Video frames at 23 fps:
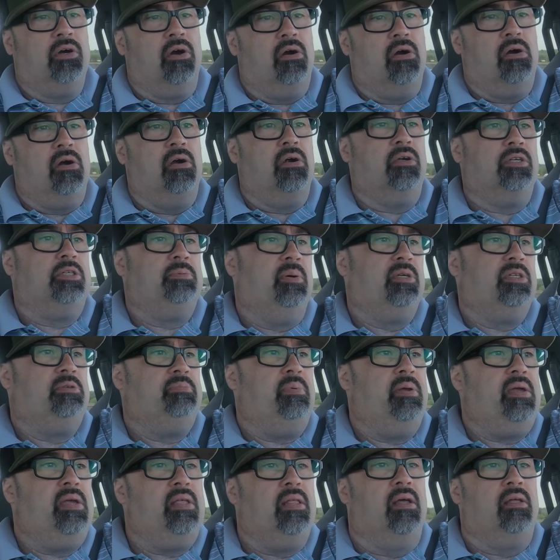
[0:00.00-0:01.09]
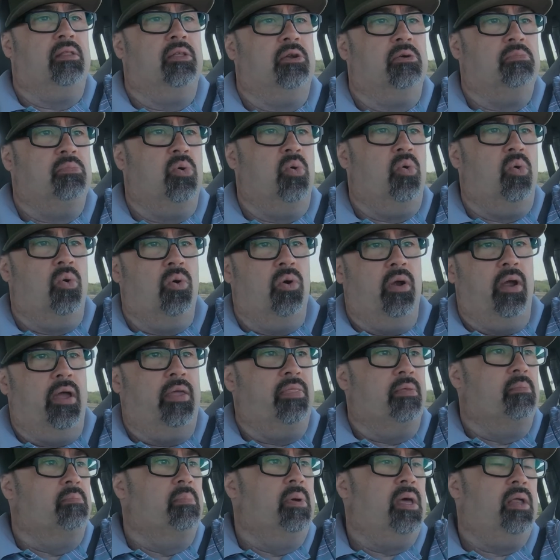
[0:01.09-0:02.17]
Are supposed to be a little more
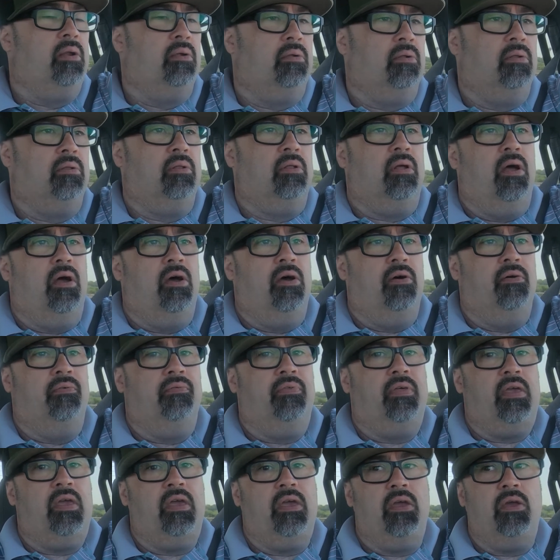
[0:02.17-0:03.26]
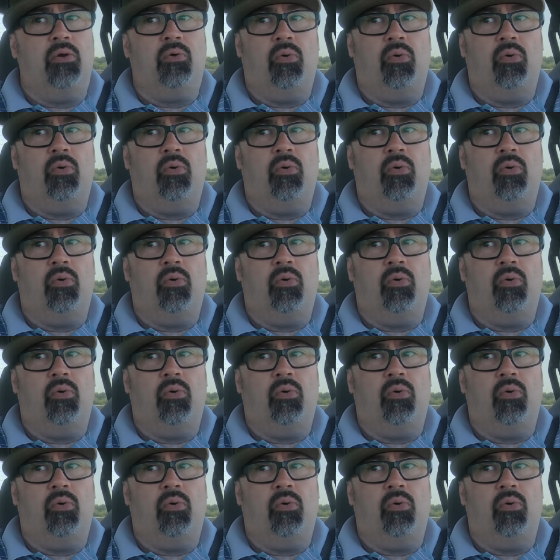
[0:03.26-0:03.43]
in the middle of the